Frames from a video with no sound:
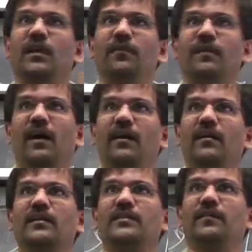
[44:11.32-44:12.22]
if
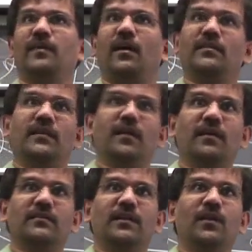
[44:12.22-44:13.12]
the logical
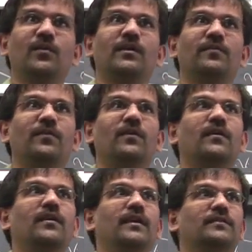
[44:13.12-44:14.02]
address that you're looking
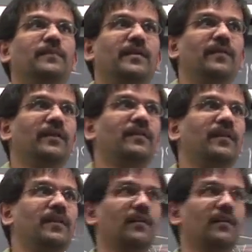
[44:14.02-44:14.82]
for is between